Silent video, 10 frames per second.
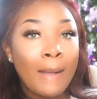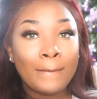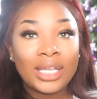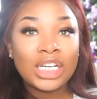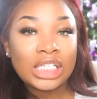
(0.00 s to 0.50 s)

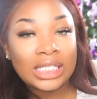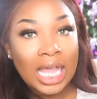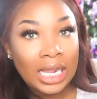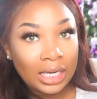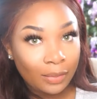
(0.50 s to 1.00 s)
but it just
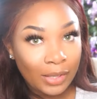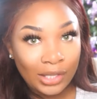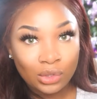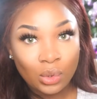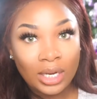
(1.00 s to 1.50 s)
kind of
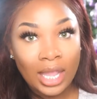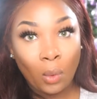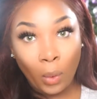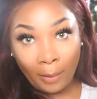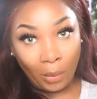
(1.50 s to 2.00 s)
depends on
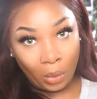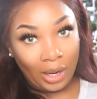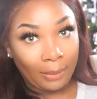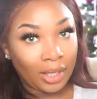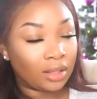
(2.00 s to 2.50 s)
like what mood
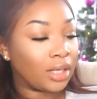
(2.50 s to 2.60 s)
I'm in.